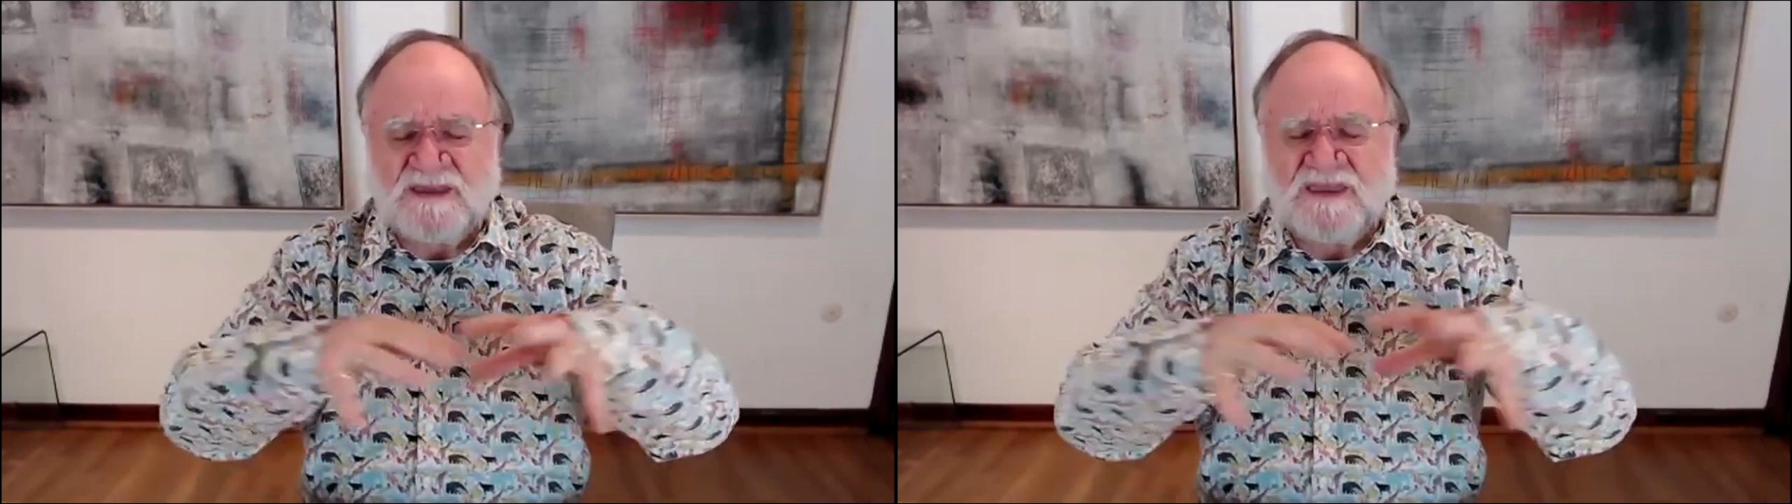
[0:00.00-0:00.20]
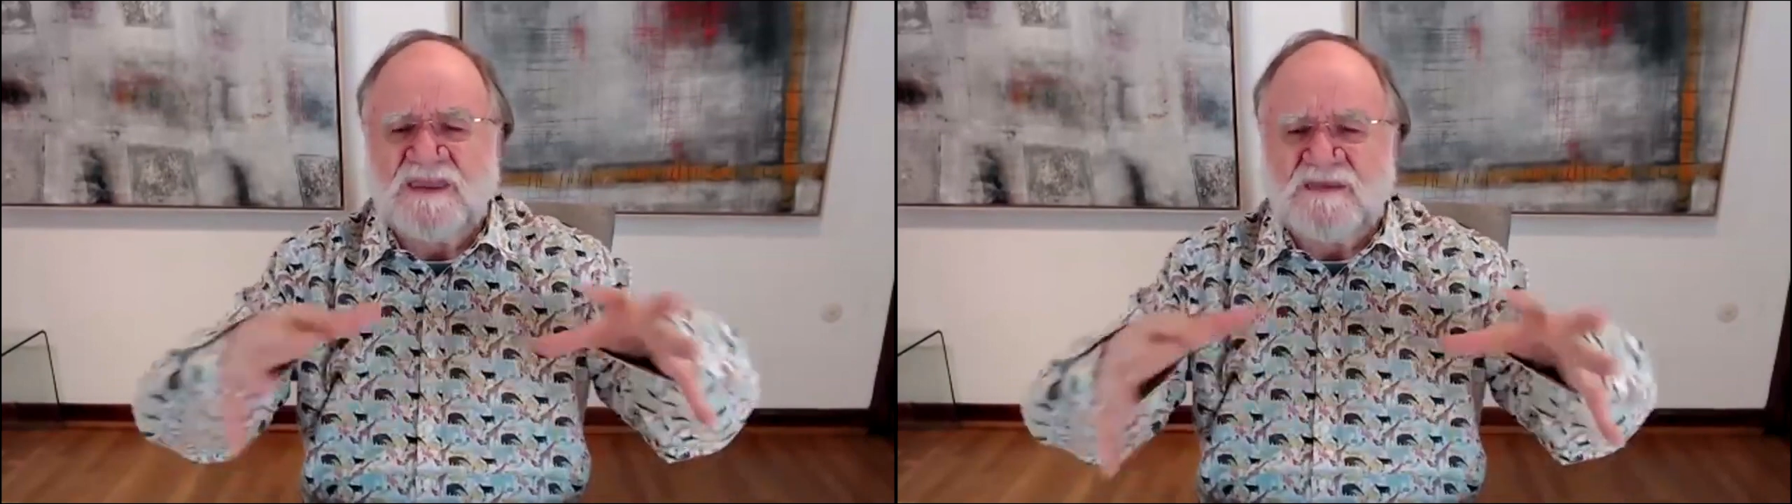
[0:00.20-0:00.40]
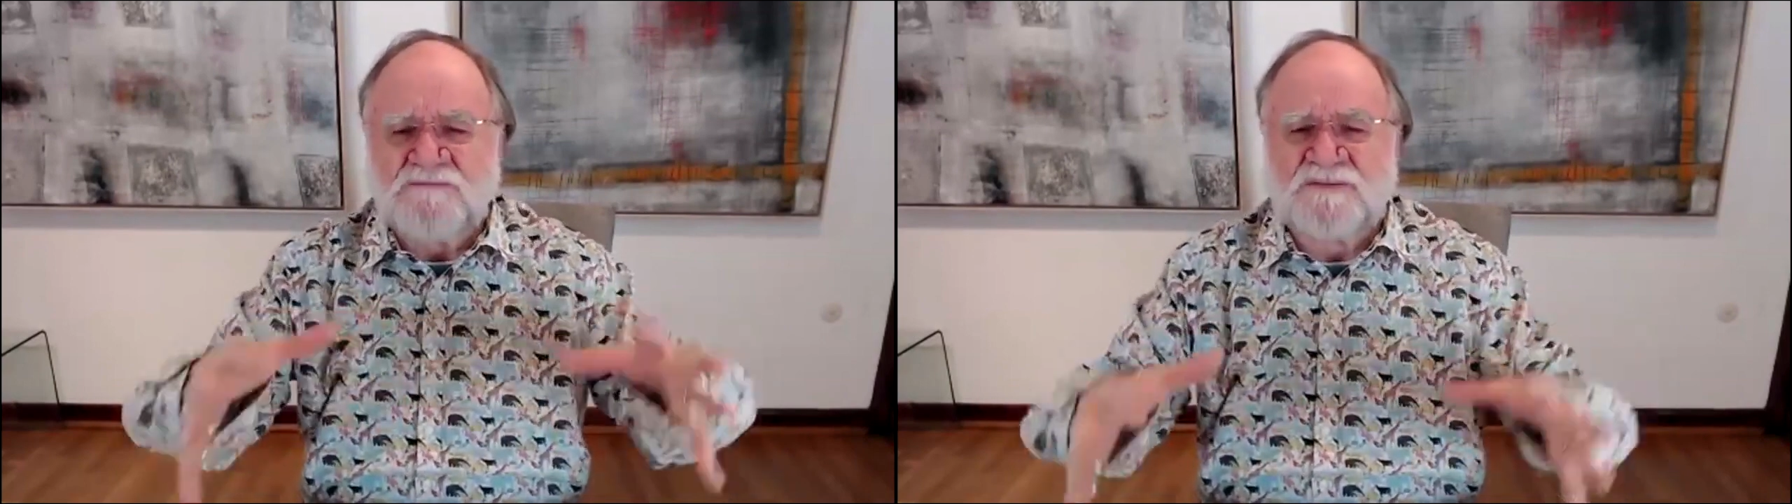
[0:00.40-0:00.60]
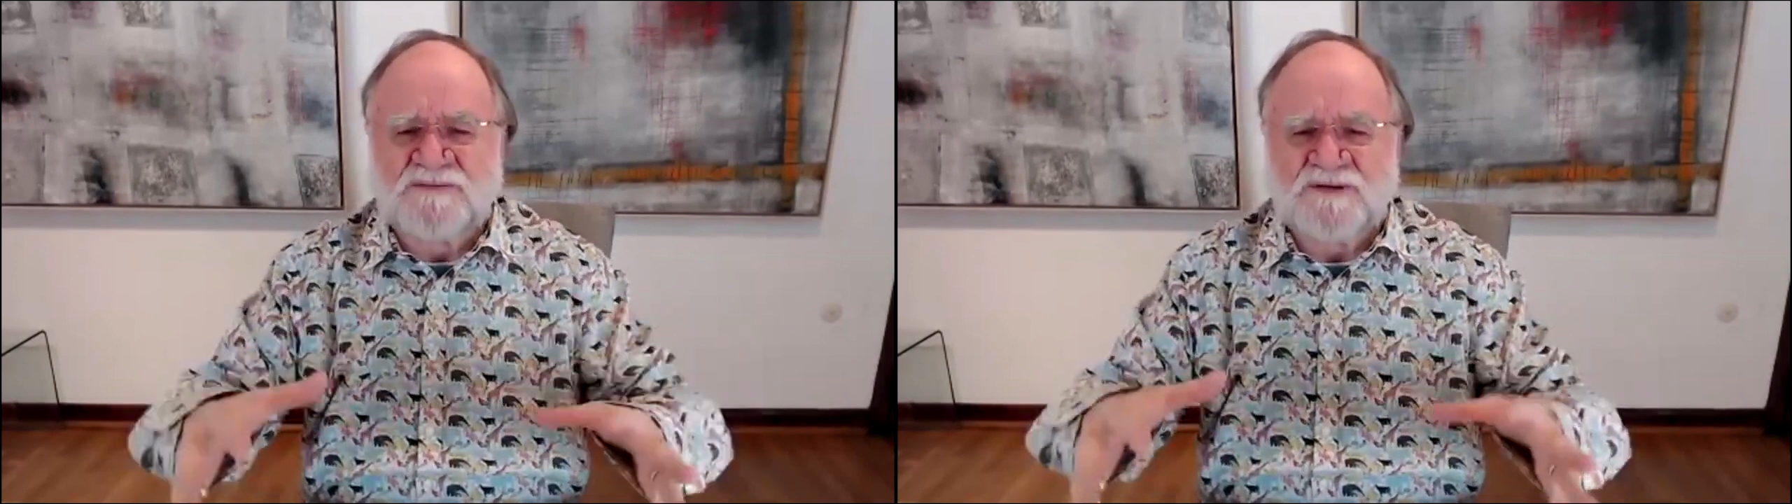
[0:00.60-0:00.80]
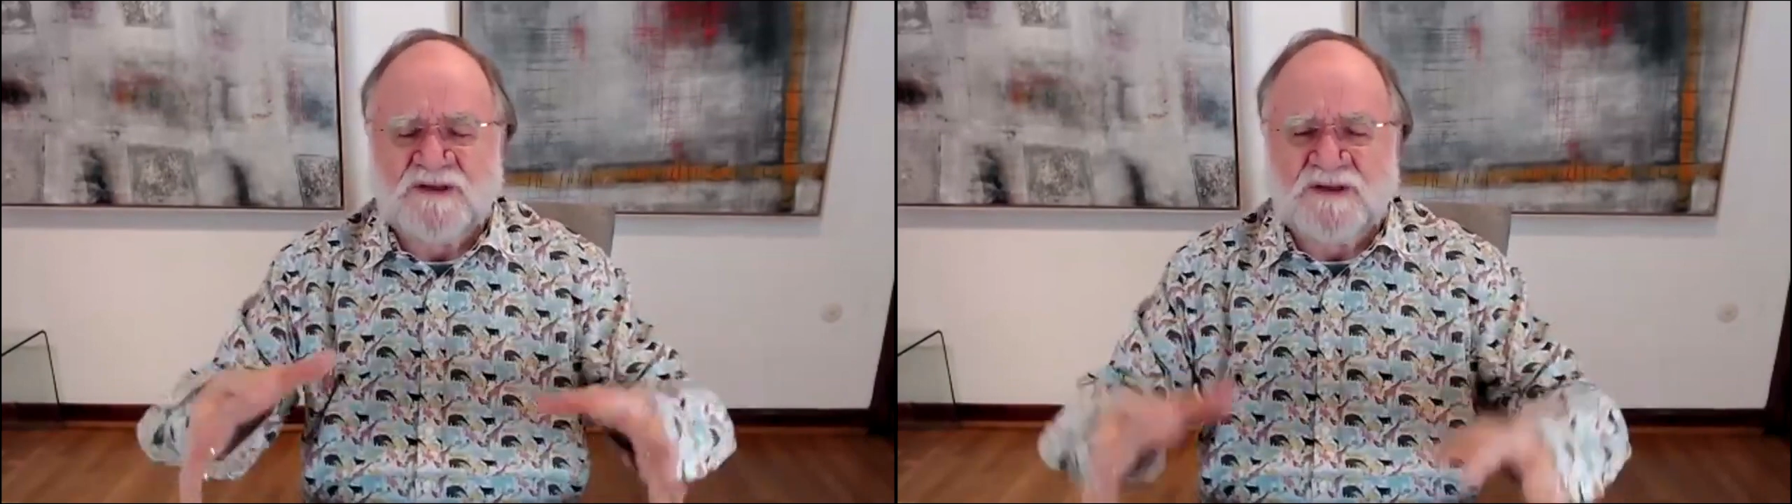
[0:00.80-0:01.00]
heap
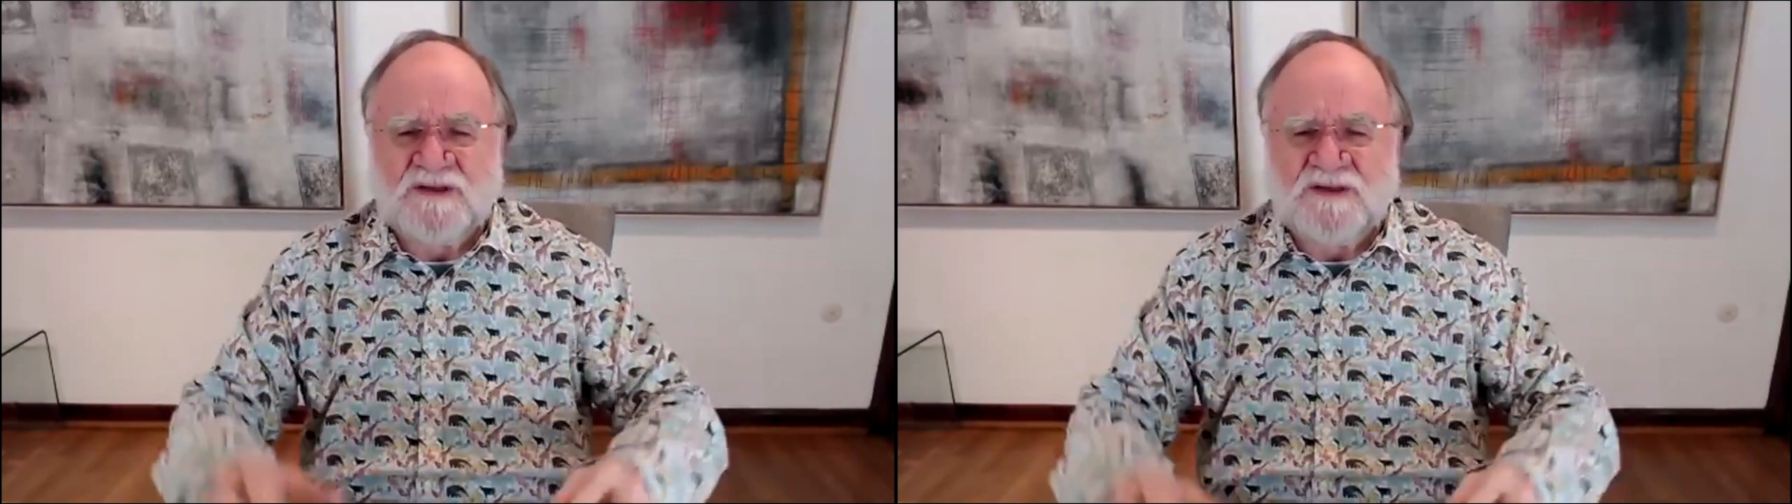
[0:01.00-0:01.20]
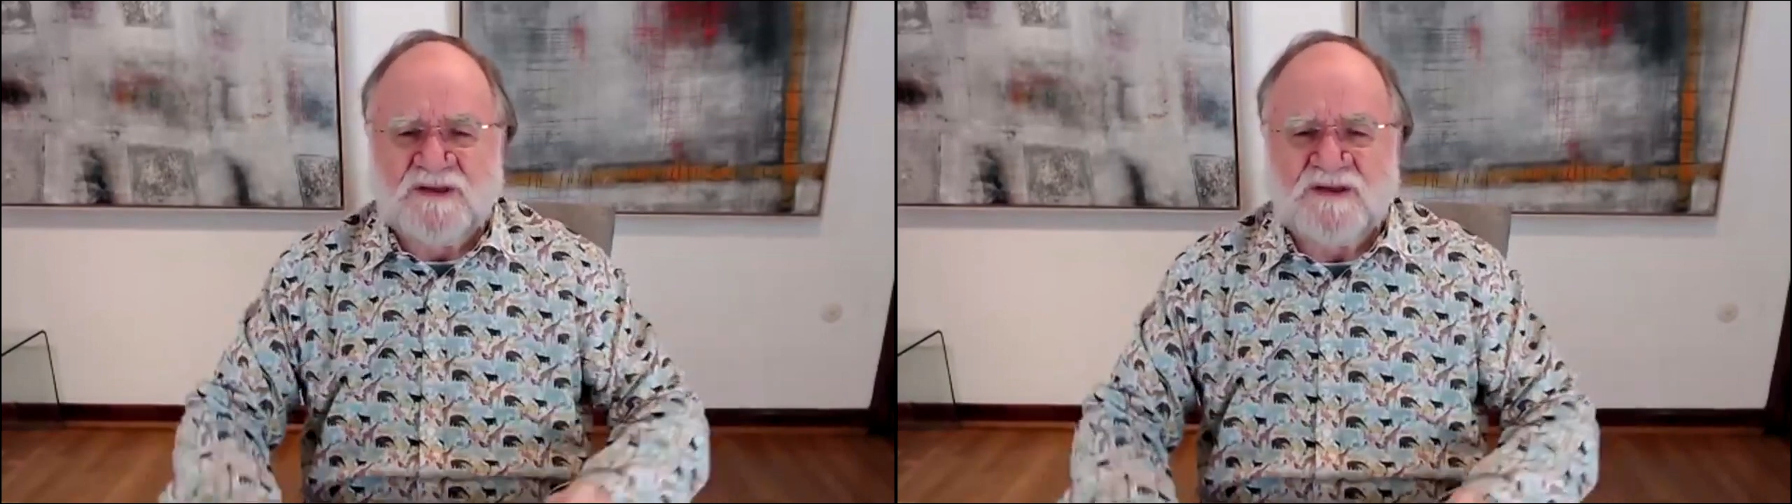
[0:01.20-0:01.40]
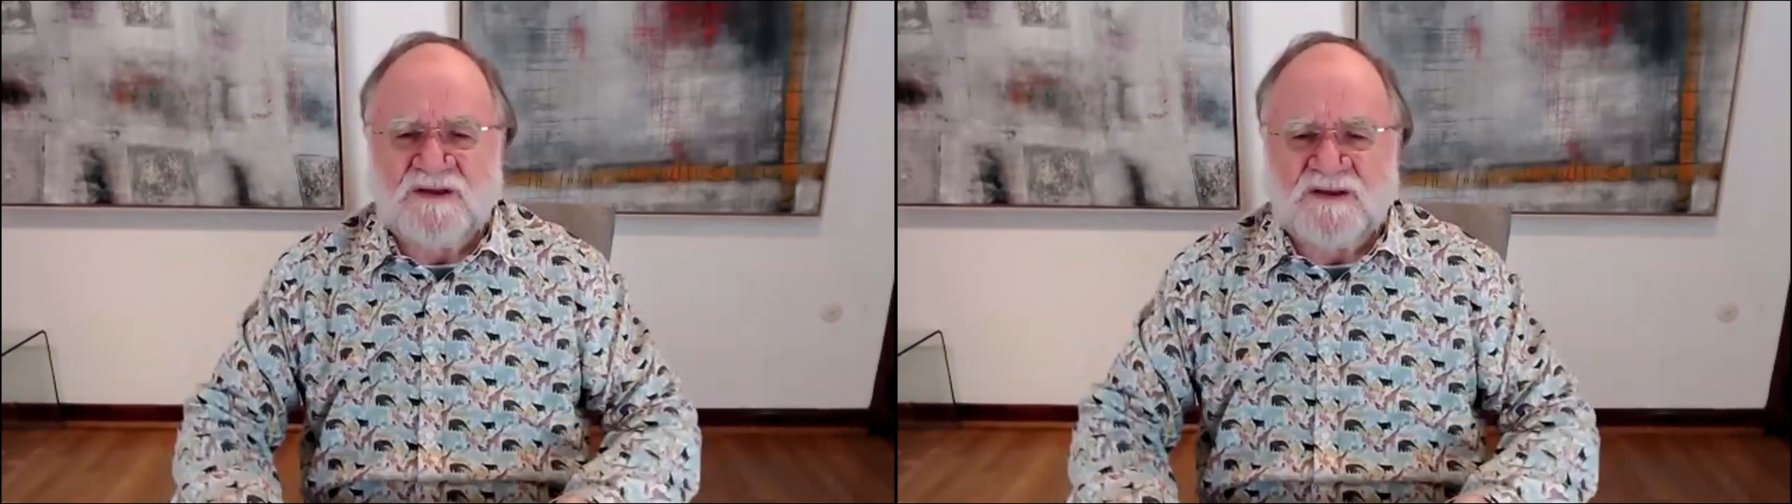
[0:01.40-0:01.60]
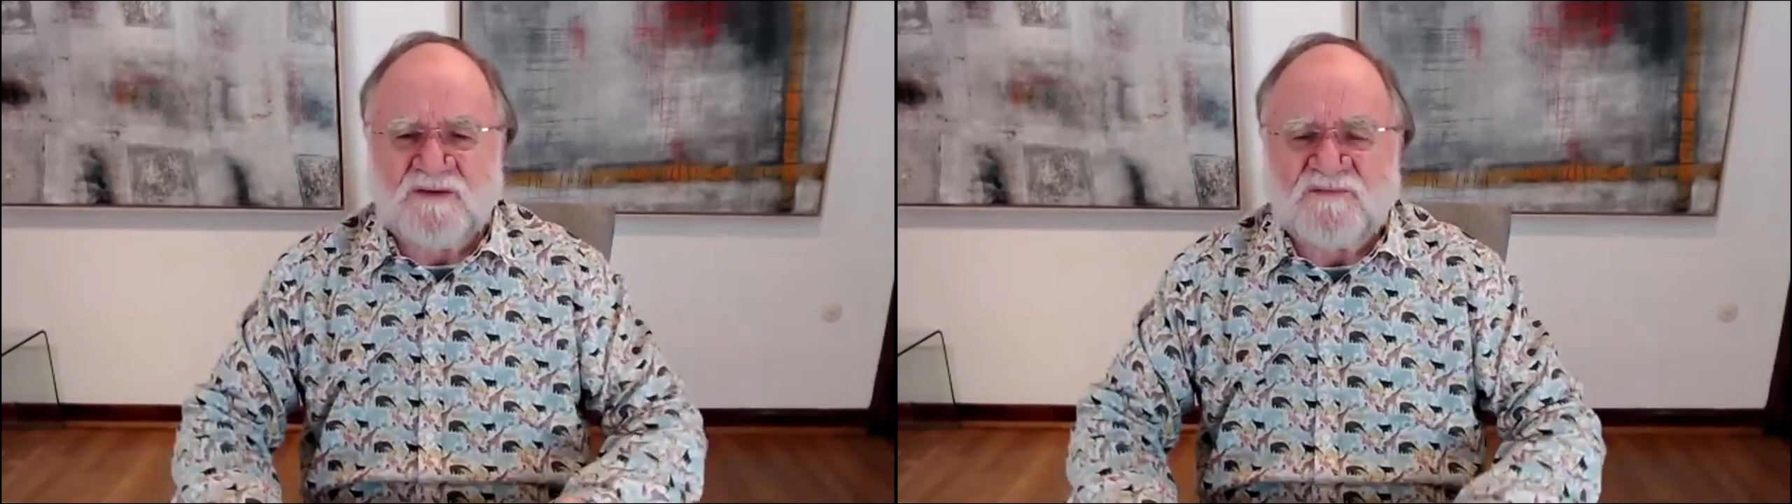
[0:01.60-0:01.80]
of